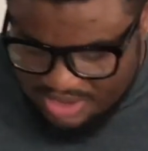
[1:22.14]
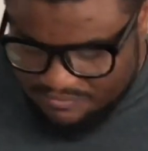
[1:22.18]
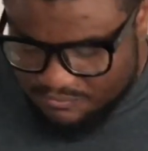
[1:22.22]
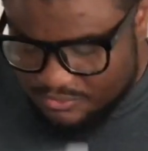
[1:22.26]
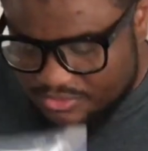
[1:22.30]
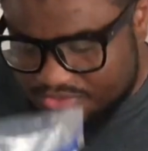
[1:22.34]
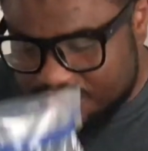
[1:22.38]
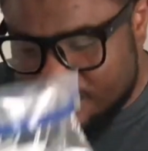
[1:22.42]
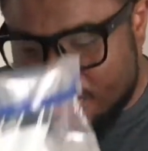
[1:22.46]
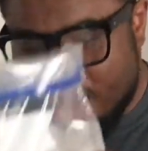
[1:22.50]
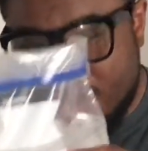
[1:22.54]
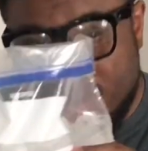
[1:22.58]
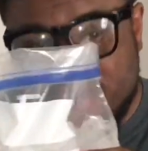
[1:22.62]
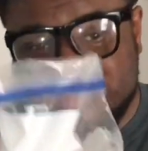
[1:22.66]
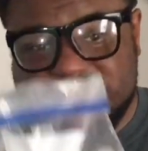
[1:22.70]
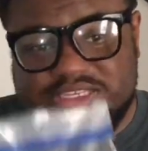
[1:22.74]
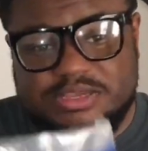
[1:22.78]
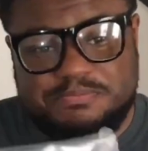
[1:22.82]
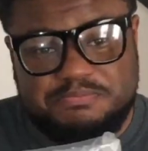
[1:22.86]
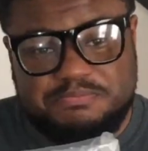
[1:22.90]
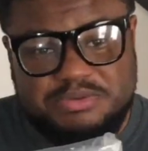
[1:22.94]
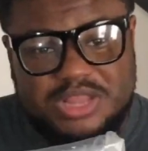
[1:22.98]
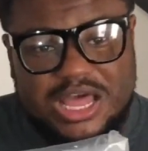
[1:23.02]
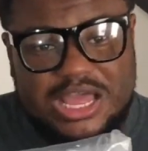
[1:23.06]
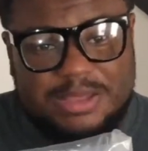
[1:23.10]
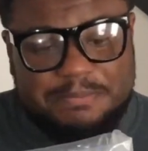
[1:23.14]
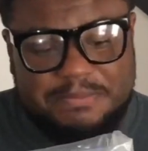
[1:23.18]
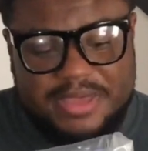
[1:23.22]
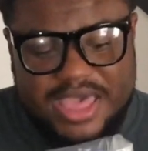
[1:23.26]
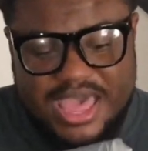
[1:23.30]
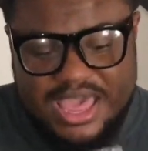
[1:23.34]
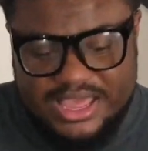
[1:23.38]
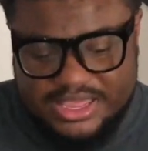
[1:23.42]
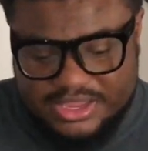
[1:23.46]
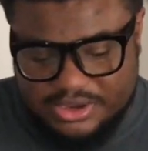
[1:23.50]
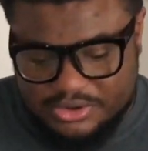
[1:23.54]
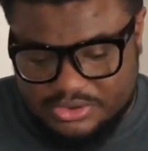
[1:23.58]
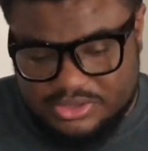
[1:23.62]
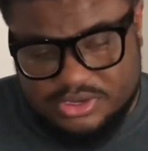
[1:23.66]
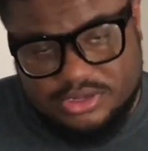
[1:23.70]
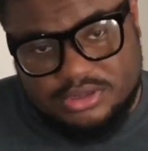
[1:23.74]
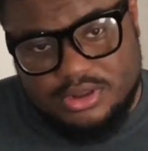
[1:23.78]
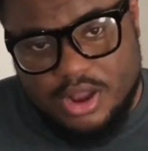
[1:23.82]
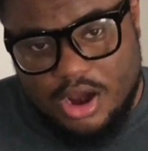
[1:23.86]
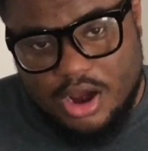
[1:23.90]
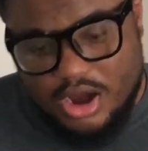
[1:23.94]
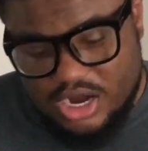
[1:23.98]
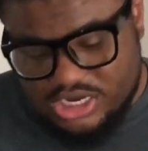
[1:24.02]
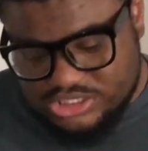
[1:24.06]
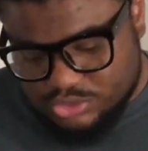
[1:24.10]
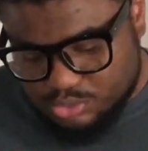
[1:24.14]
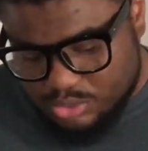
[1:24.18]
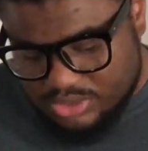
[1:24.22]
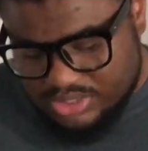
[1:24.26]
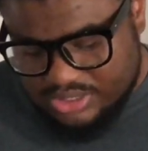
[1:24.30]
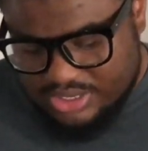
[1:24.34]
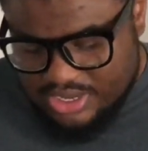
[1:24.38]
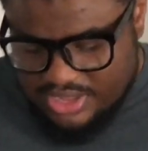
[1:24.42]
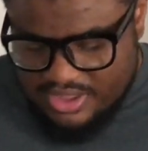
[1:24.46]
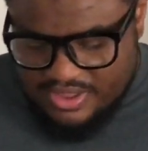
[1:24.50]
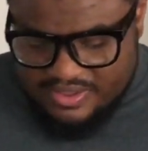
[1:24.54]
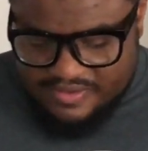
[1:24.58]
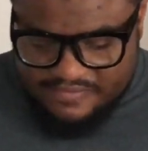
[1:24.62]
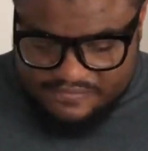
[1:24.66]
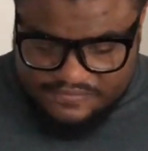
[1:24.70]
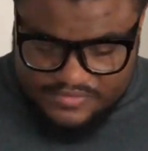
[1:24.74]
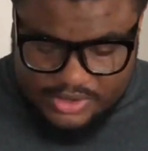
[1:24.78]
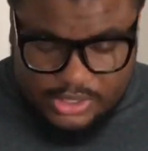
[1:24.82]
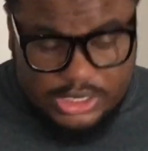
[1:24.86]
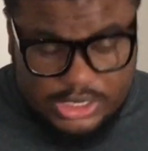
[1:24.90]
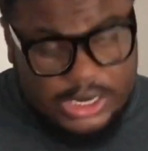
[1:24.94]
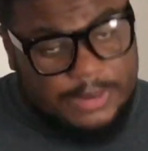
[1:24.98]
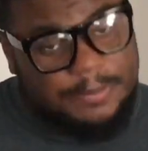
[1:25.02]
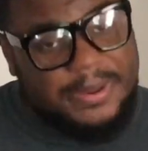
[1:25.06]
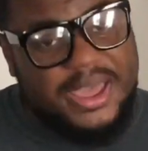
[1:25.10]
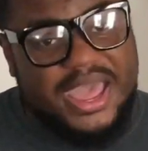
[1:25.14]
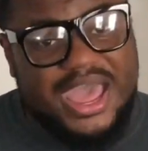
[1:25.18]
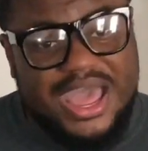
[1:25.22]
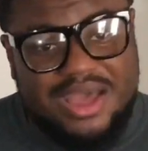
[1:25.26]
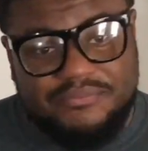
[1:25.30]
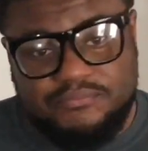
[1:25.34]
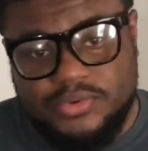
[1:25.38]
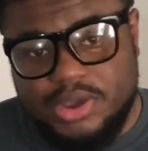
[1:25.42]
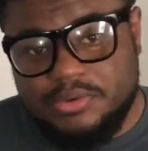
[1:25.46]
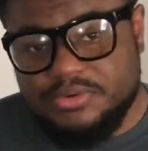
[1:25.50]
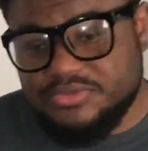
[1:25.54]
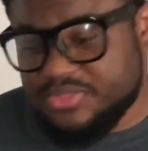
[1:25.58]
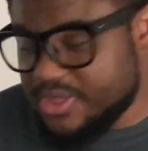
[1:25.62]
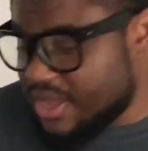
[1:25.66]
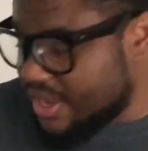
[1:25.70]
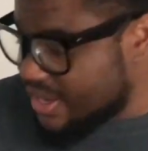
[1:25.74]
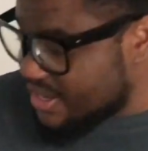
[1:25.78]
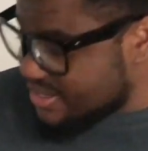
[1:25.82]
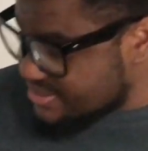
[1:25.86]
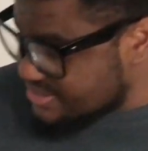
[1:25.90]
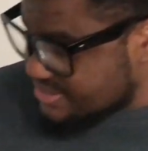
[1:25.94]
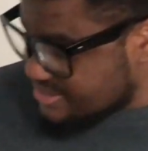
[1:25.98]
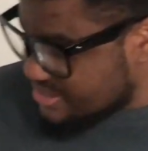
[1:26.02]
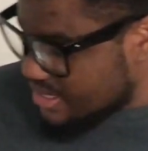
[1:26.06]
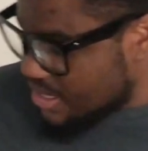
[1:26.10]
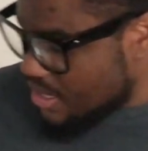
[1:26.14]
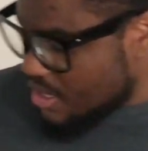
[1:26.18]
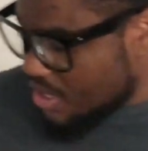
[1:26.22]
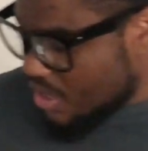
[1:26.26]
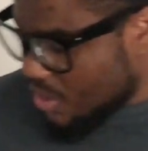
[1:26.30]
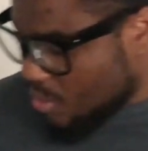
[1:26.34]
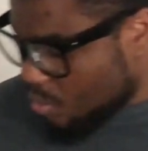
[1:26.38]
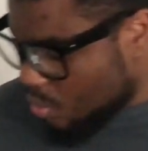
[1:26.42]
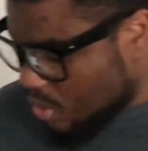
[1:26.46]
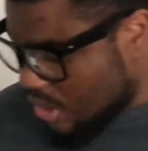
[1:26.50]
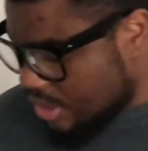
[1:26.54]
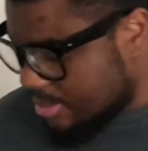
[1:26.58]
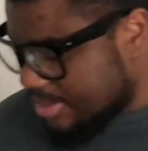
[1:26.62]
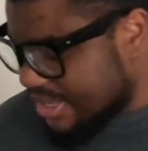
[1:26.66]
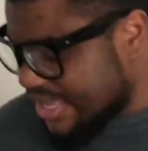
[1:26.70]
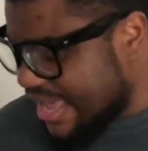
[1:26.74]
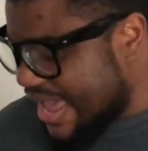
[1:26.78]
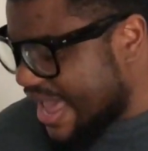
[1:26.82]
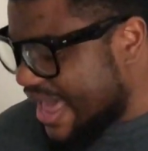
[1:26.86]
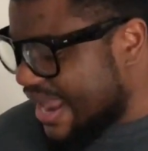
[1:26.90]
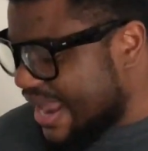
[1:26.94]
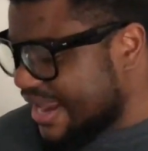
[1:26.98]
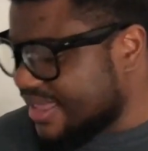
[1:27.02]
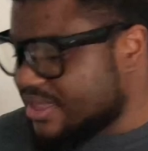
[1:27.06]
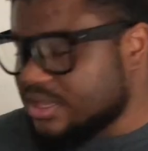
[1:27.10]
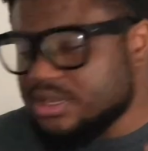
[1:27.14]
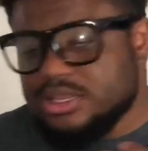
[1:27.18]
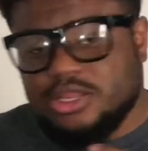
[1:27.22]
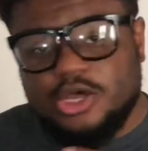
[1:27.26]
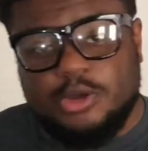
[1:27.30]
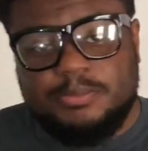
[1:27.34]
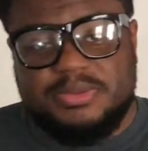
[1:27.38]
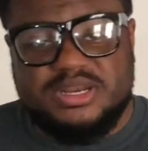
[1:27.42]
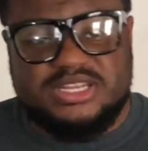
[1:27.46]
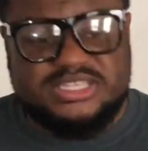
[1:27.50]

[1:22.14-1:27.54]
with our Ziploc bag here, the large one, filled up halfway with ice. We're gonna be adding a little bit of